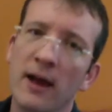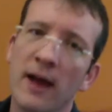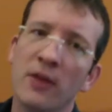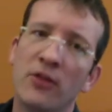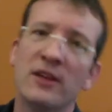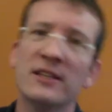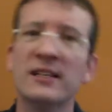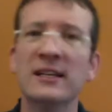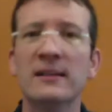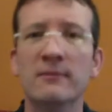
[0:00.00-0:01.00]
and the things
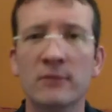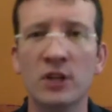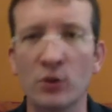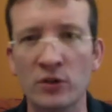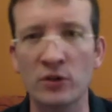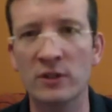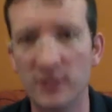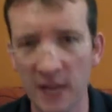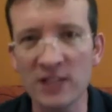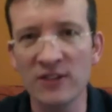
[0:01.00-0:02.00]
that he,
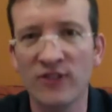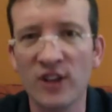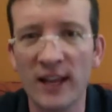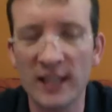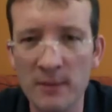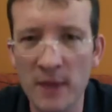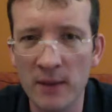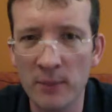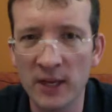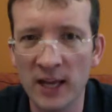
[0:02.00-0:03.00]
doesn't feel like he made
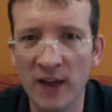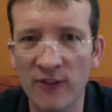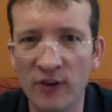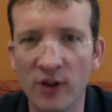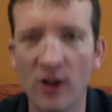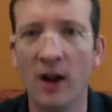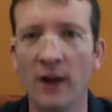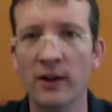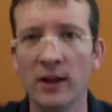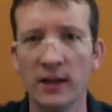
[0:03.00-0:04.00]
a big effort
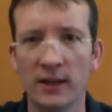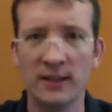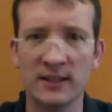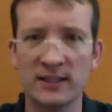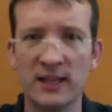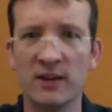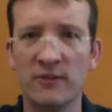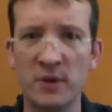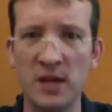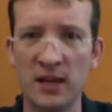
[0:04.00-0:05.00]
on, instead of
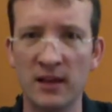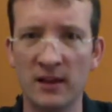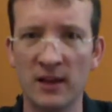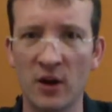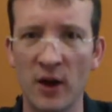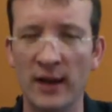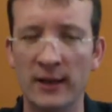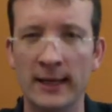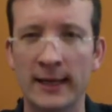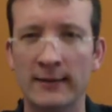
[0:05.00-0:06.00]
being,
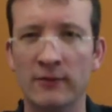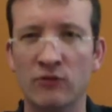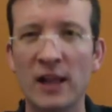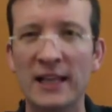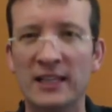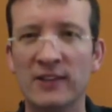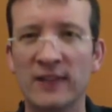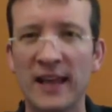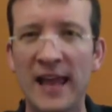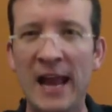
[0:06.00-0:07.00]
at relative
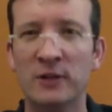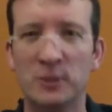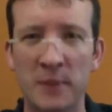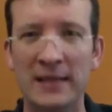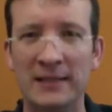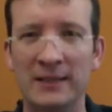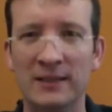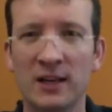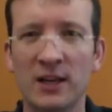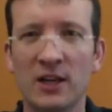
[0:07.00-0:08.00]

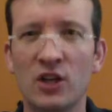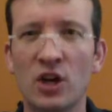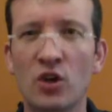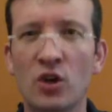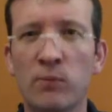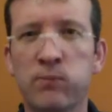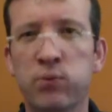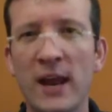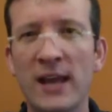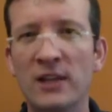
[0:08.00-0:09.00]
spaces, your
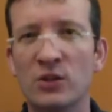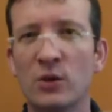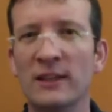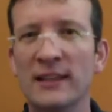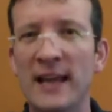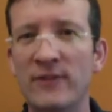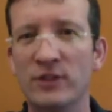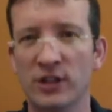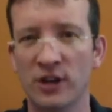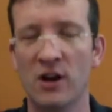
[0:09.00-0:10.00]
praise sort of
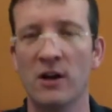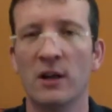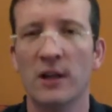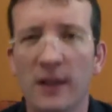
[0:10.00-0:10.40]
levels it all.